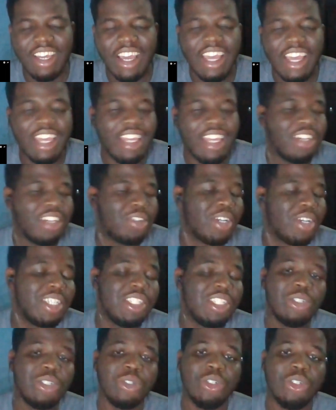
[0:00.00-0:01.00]
Hey,
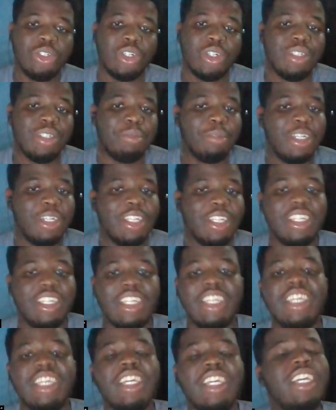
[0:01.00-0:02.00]
credits to Joyner, man.
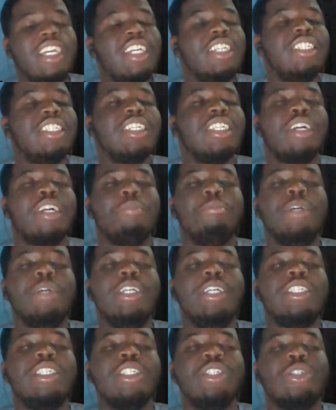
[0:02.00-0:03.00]
He is an
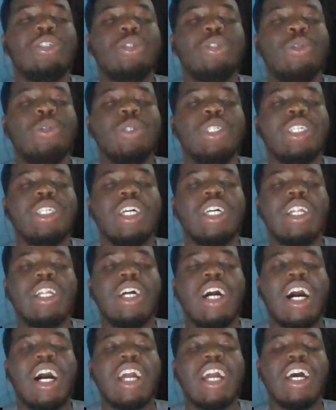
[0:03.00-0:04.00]
amazing
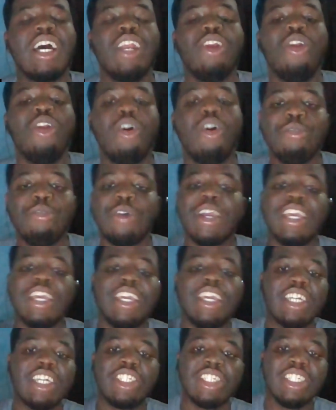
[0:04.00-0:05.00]
storyteller, and I love when he
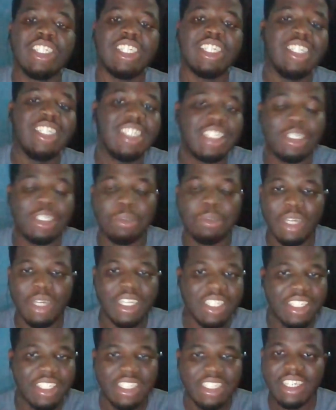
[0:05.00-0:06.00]
gets into his
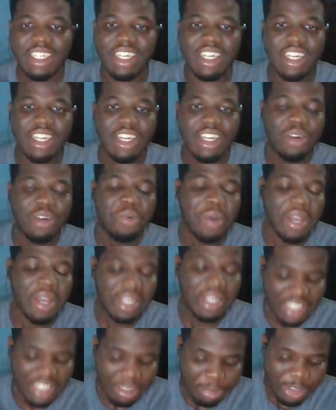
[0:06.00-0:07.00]
space, when
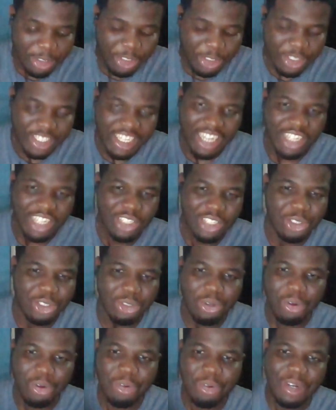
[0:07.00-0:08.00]
he's able to tell a
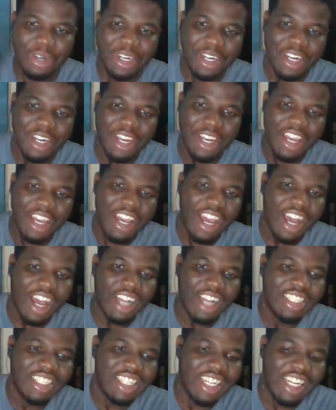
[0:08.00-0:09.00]
story
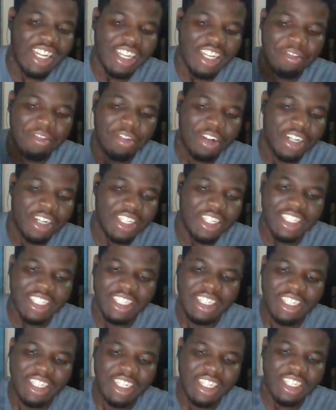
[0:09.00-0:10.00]
and deliver it
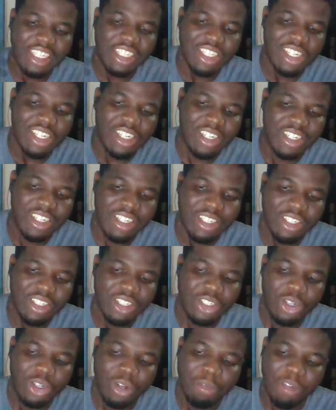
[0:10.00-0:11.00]
in in, in the
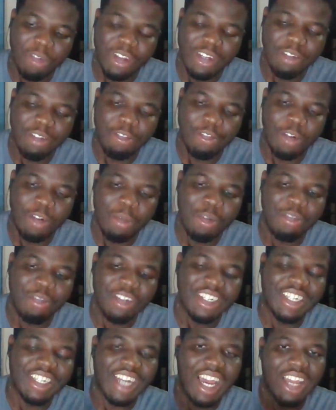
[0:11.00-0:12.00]
song in the form
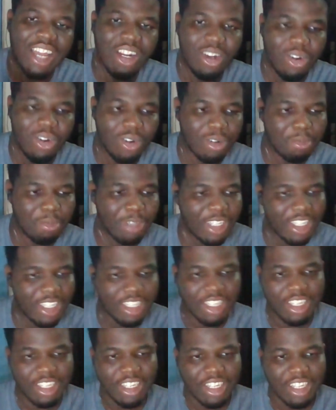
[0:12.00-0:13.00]
of a dialogue,
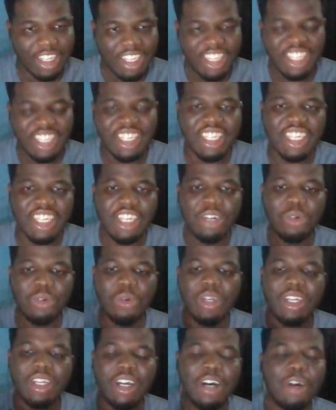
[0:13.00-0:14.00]
man. He did it
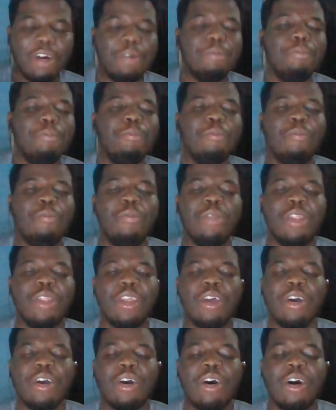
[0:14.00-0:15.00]
with um
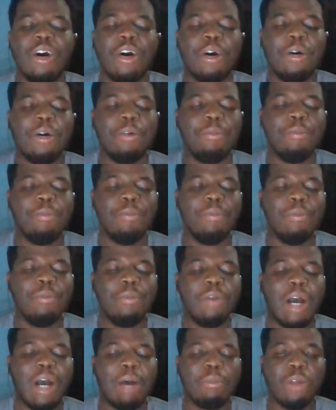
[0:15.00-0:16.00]

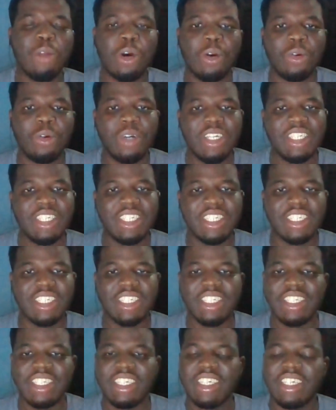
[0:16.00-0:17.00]
um I'm not
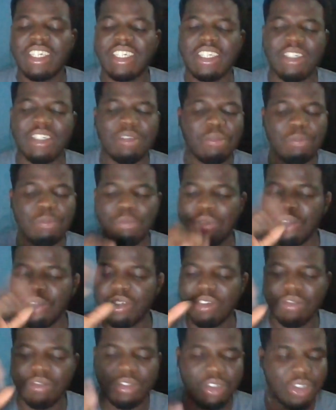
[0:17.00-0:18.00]
racist.
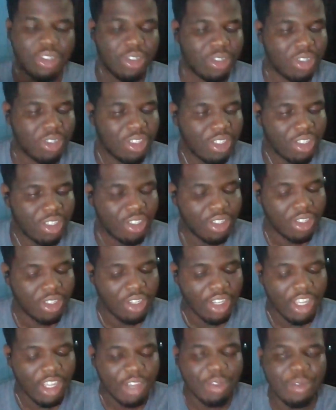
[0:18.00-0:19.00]
Beautiful song.
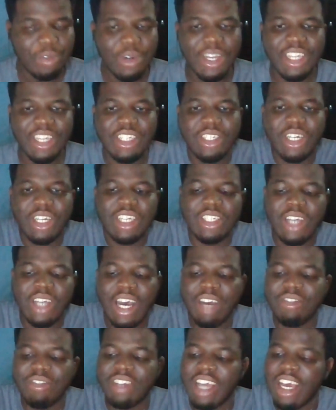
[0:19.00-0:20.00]
Even when he tries to
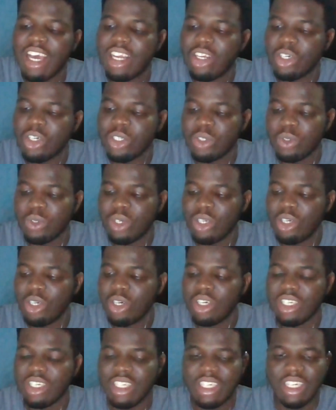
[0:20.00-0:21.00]
have dialogues with
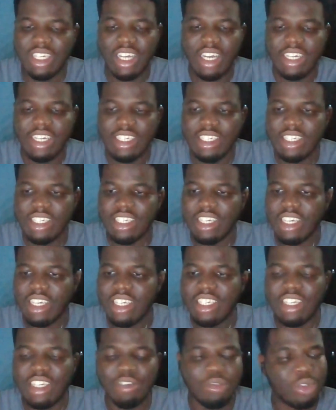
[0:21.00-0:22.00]
God in like
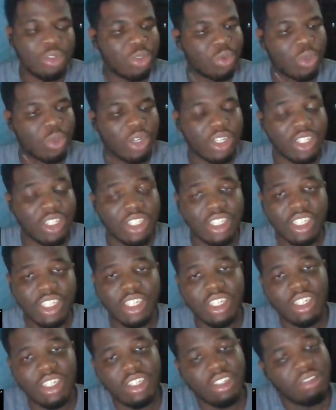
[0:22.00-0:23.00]
devil's work and
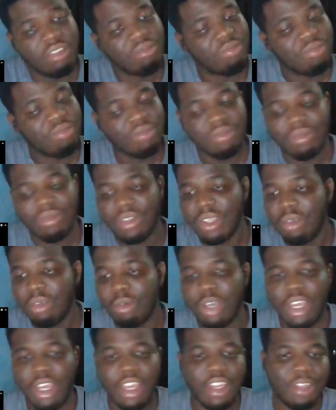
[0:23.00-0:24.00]
shit.
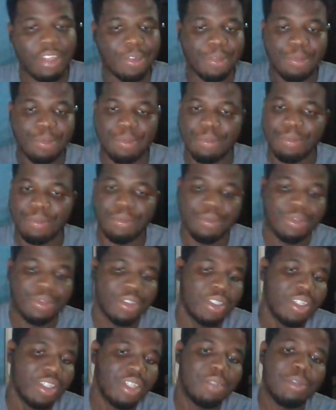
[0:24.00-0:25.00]
Hey,
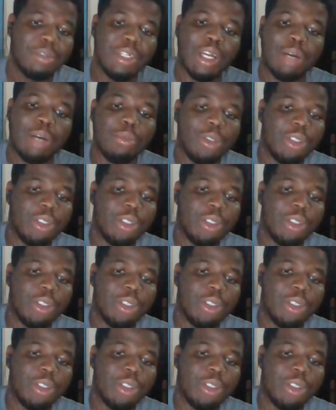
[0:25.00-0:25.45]
and I'm